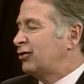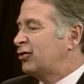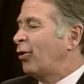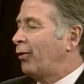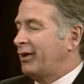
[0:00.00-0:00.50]

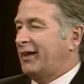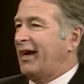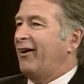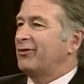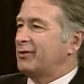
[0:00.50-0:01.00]
don't want to
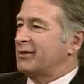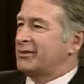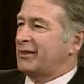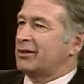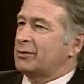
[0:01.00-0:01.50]
count because
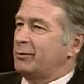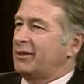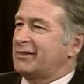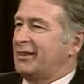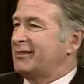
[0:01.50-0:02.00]
that doesn't
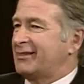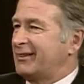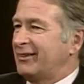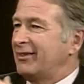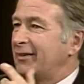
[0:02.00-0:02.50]
make sense?
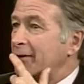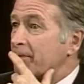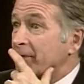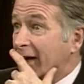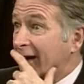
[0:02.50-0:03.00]

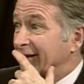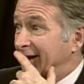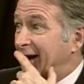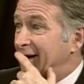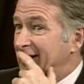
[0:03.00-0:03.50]
You know?
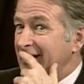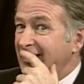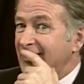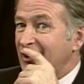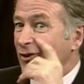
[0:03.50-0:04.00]
how do you get
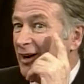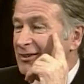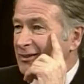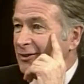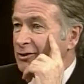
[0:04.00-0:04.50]
it
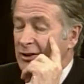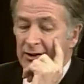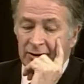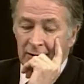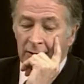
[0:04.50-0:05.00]
across to those
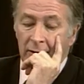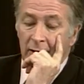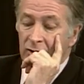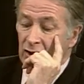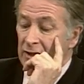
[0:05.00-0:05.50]
guys? Do you
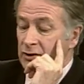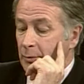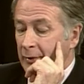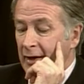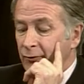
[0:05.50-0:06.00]
change the
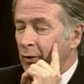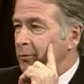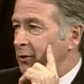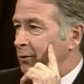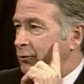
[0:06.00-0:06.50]

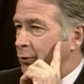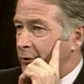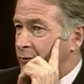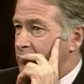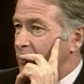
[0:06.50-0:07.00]
platform? Do you do it
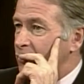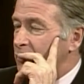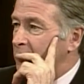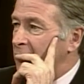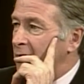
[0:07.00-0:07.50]
through
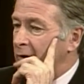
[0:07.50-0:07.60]
social media